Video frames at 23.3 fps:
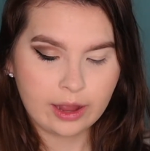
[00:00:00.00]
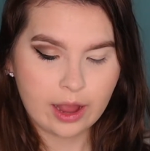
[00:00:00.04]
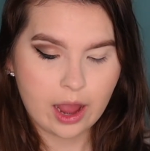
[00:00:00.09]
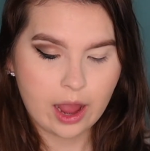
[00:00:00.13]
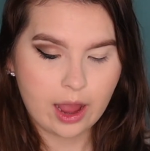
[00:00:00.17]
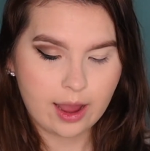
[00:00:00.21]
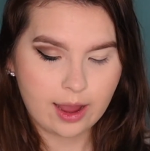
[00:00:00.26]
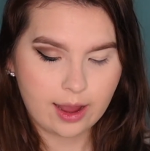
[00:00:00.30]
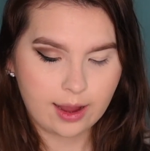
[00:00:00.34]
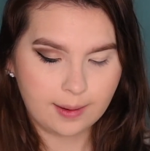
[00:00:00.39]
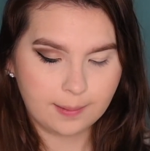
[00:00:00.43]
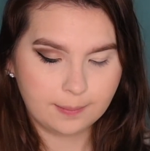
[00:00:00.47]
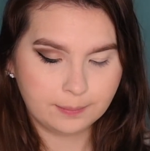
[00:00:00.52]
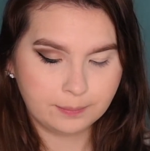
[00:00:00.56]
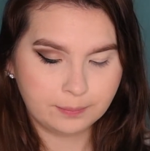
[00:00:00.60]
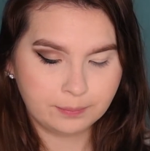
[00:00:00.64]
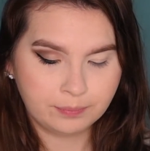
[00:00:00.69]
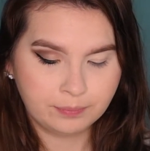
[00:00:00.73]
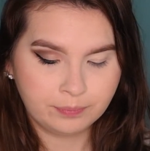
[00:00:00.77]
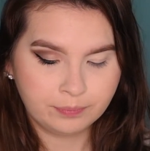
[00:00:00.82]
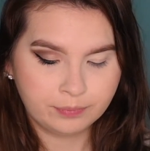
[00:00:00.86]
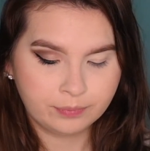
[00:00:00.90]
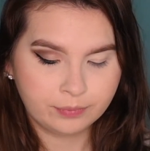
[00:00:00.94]

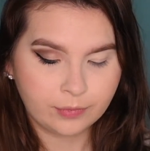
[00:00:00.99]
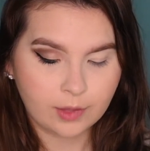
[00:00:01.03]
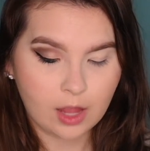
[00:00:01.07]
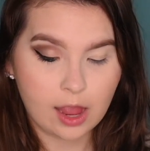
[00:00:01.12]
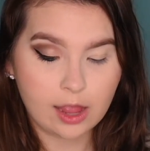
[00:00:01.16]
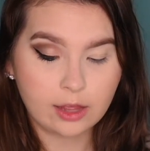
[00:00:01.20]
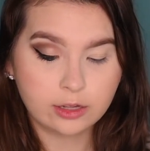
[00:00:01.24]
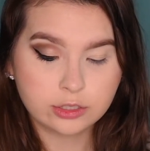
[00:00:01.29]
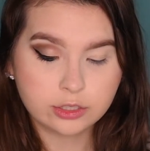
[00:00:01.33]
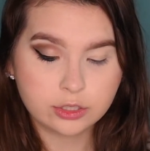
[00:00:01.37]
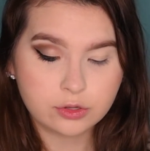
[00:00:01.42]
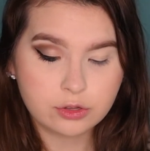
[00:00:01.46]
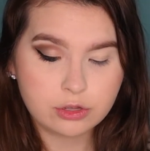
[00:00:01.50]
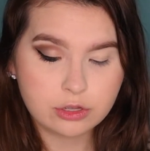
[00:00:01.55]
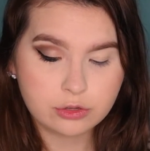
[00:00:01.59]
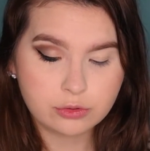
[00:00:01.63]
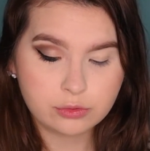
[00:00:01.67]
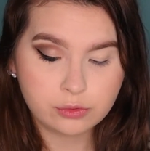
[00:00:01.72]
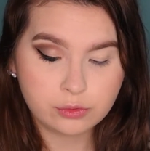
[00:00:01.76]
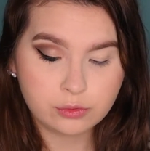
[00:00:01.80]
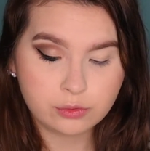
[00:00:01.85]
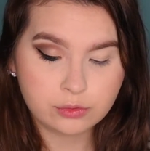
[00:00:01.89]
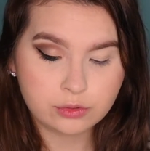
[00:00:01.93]
I also
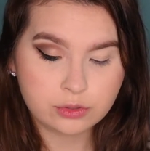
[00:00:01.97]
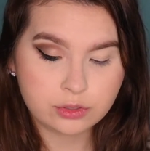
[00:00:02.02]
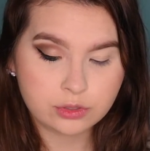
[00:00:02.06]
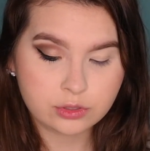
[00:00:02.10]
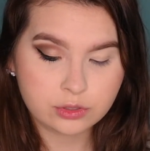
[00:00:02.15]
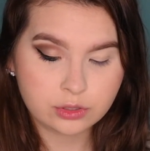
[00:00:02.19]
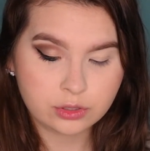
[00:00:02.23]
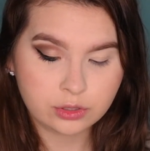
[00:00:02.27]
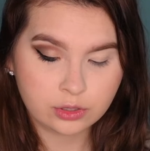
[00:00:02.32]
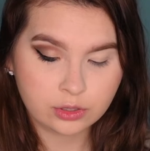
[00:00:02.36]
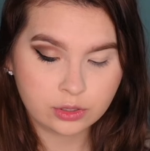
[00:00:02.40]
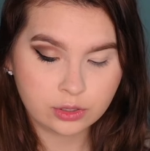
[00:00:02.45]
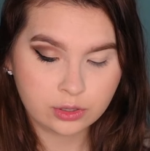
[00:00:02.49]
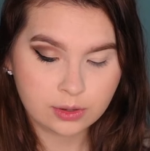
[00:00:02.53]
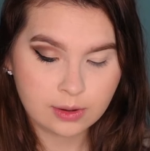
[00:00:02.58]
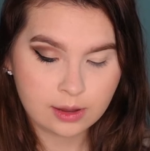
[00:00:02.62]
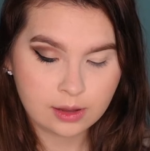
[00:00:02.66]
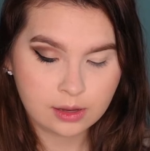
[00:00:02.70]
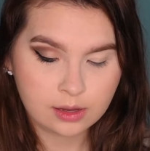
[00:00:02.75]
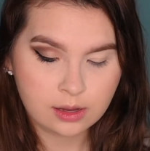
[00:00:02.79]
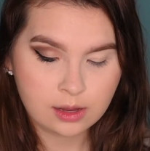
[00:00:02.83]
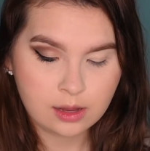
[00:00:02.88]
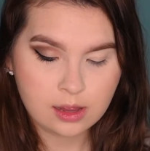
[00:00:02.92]
used
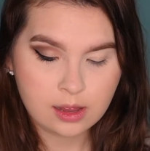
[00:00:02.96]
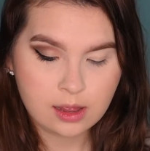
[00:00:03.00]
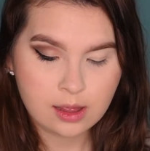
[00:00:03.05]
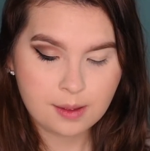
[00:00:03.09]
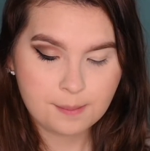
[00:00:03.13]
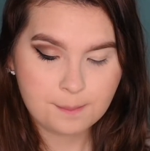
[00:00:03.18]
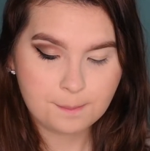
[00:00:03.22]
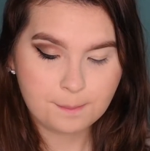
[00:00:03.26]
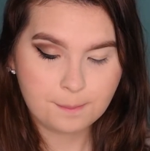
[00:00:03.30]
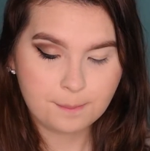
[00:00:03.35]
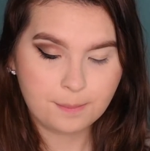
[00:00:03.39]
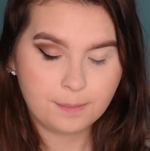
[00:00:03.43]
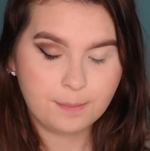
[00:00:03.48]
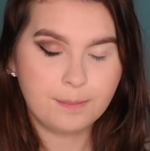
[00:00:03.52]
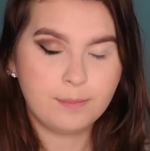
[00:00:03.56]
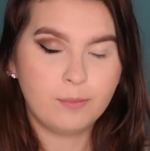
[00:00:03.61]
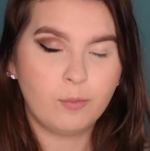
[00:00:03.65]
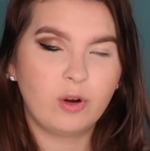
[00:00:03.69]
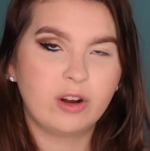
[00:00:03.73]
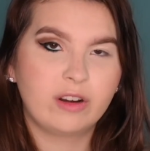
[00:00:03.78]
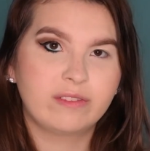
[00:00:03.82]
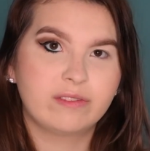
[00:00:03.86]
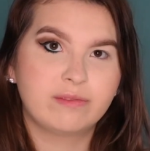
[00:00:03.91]

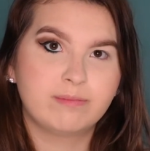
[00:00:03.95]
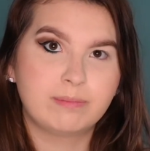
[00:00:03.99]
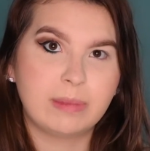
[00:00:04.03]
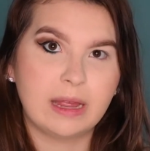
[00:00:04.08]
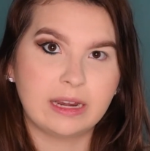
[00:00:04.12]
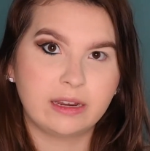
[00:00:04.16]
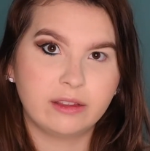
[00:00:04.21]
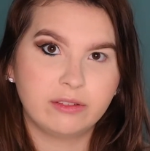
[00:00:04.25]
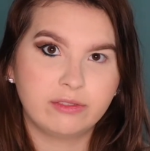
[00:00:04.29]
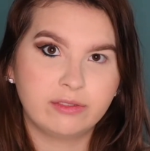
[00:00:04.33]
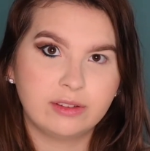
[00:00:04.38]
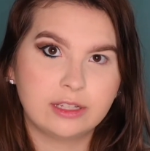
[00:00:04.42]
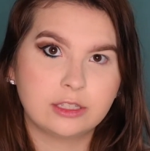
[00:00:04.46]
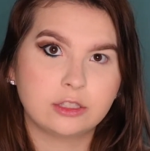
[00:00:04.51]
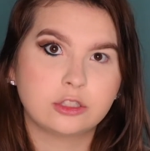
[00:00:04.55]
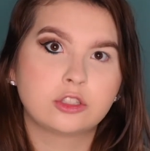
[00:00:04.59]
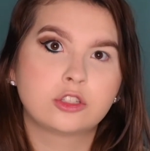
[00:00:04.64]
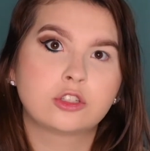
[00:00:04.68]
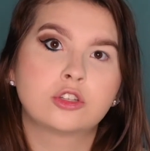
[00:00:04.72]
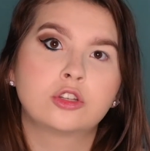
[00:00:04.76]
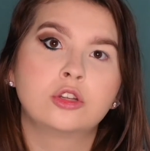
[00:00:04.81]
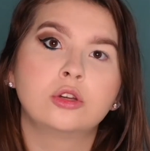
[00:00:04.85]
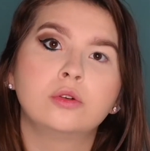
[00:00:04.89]
one of
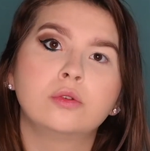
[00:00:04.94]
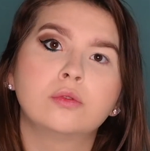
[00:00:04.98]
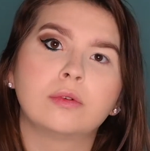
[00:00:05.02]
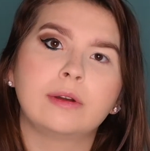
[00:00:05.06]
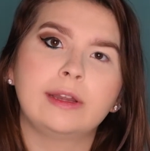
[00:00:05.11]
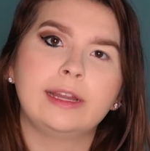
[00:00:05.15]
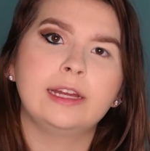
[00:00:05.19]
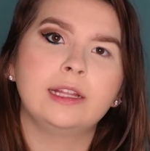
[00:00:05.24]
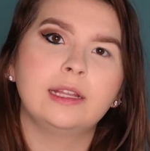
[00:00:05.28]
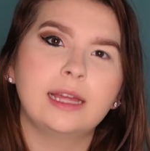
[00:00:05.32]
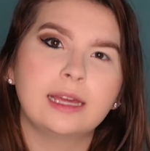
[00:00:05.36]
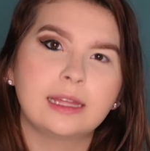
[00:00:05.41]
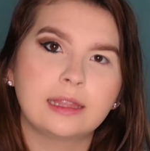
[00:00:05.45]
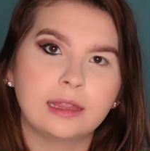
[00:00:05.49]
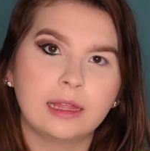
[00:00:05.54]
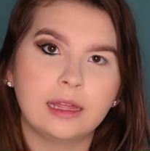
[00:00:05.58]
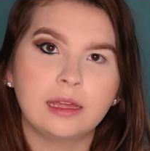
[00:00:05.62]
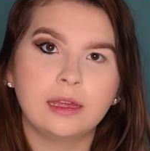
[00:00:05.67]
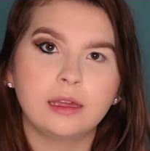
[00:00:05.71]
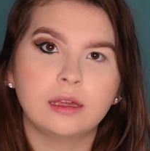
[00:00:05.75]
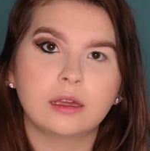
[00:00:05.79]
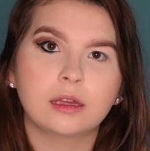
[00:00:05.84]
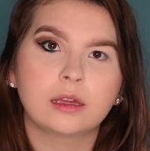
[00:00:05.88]
Benefit's Too Real, I
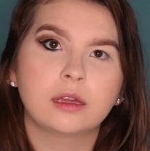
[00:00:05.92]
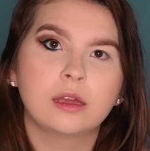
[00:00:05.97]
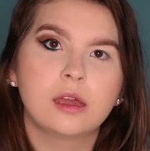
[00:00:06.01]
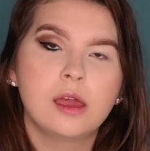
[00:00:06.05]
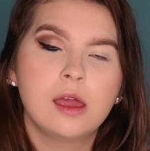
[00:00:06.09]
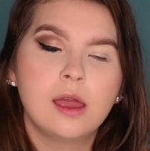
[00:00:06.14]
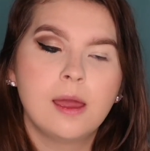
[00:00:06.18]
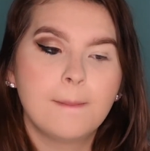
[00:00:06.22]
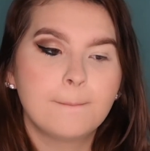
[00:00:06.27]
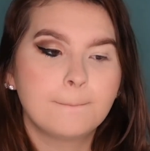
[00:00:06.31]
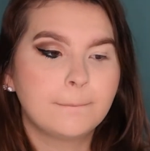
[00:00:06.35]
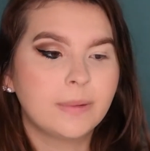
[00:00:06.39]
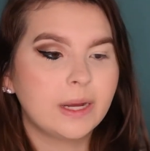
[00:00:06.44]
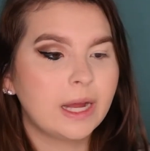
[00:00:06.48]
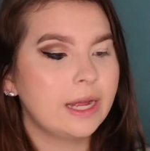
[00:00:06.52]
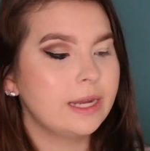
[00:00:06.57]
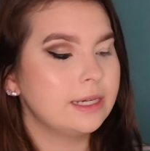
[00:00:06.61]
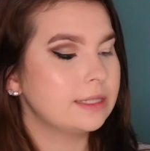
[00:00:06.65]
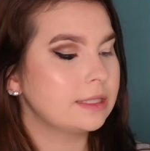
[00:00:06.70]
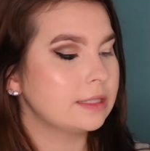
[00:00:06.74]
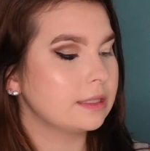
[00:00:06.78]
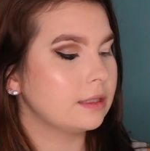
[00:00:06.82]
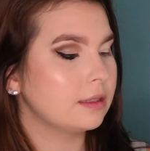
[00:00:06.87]
think,
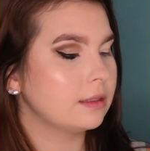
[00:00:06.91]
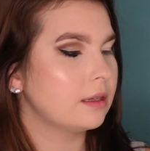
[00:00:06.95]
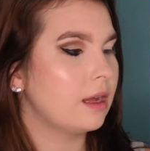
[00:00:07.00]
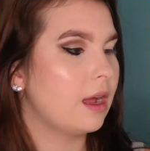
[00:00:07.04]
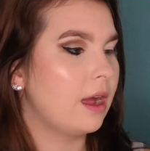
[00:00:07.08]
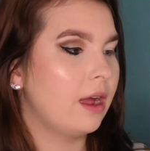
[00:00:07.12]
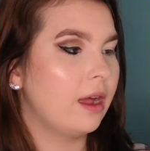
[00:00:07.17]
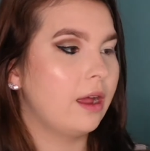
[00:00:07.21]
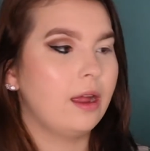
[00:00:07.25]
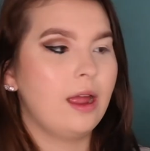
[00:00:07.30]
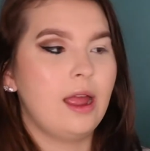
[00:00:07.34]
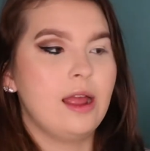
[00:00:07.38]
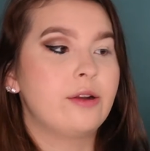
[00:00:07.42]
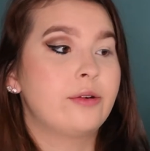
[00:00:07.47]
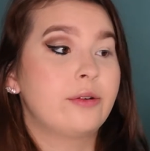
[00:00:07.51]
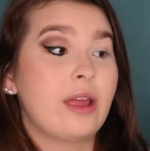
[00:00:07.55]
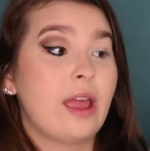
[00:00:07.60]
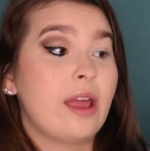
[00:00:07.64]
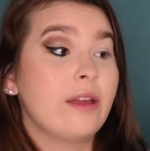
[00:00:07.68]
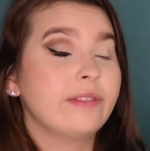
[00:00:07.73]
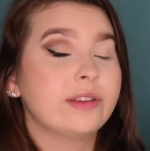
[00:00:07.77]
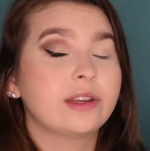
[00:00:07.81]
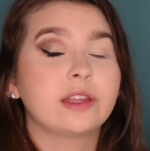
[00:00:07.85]
but I don't
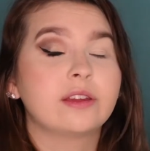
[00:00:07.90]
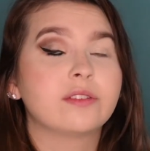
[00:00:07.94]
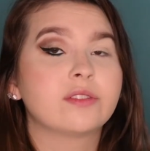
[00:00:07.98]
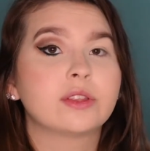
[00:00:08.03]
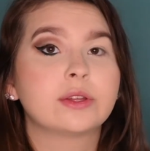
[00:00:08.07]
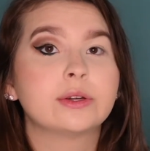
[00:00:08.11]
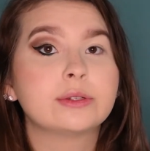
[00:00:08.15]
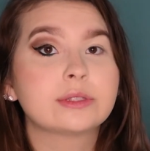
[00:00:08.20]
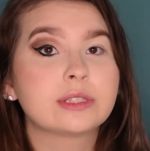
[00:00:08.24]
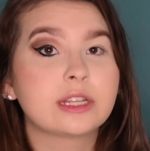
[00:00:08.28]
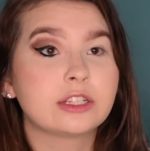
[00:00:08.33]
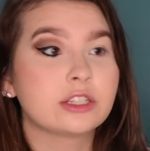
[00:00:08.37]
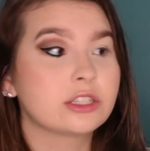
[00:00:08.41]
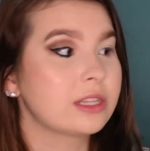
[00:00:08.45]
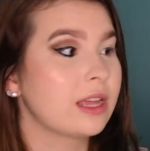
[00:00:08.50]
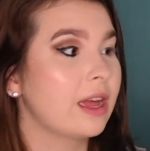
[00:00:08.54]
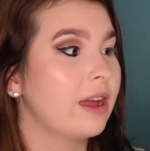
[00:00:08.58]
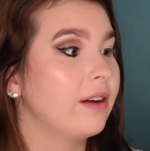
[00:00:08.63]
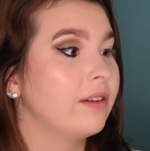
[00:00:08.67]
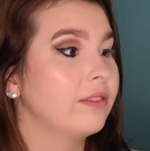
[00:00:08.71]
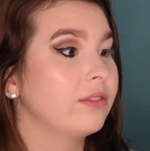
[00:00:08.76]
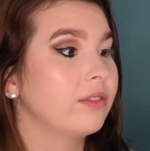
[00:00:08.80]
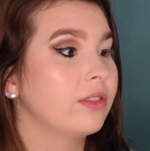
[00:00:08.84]
have any of those. I just
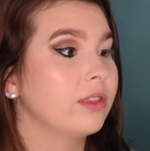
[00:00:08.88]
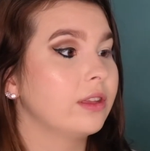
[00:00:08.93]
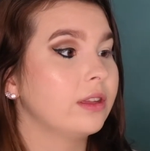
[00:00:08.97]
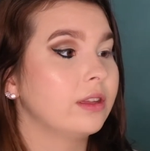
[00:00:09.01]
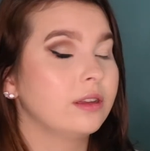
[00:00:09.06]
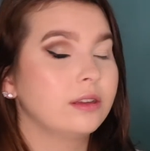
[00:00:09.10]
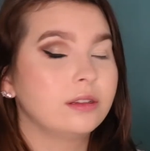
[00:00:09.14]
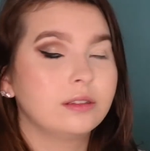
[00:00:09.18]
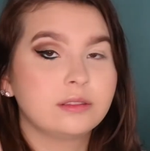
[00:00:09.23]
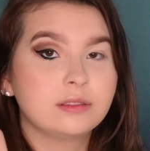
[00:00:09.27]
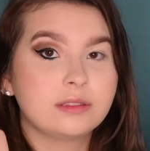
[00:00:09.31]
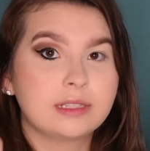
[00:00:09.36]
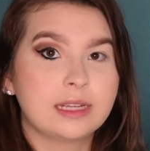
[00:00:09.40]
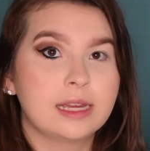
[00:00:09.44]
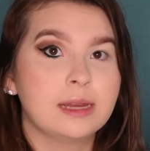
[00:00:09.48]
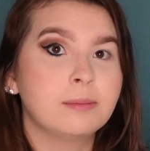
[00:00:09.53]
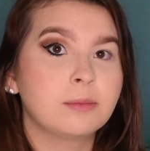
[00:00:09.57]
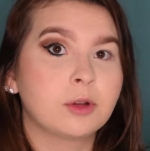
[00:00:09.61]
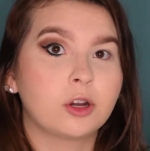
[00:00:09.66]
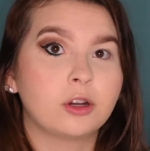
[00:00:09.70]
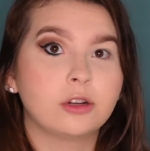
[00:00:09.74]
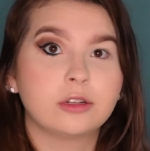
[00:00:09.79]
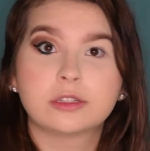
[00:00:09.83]
have the
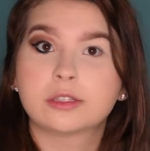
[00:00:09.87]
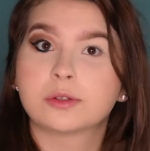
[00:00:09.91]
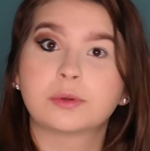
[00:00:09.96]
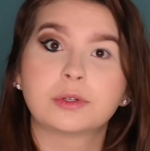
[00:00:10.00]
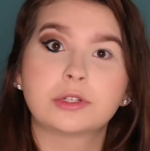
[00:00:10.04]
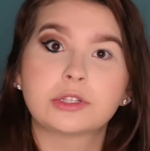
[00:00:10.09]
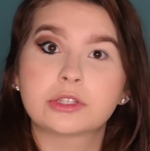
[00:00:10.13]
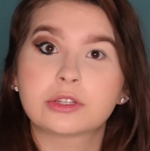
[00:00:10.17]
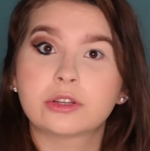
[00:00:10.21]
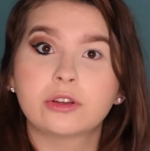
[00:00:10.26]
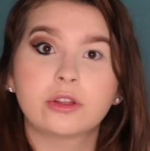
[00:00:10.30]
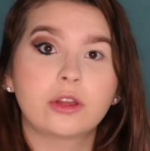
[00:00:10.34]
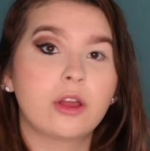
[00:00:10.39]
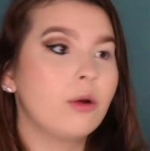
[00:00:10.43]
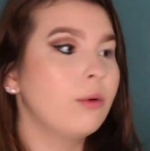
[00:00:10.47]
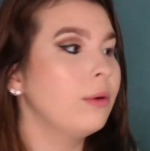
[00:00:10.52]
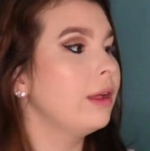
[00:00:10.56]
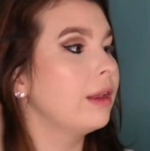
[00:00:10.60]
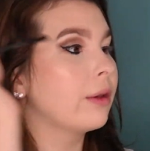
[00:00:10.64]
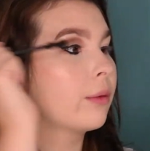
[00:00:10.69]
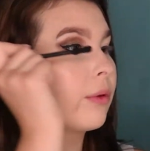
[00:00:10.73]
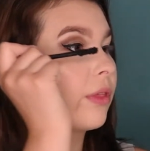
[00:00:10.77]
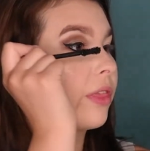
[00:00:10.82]
Damn Girl, so we're just gonna go
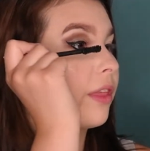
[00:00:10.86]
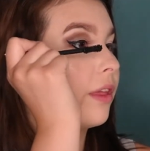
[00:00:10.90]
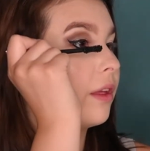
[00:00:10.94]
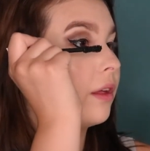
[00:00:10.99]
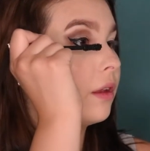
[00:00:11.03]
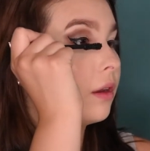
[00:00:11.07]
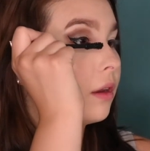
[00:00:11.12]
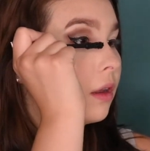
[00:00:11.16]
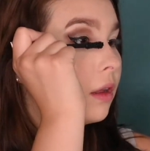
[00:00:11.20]
in with it.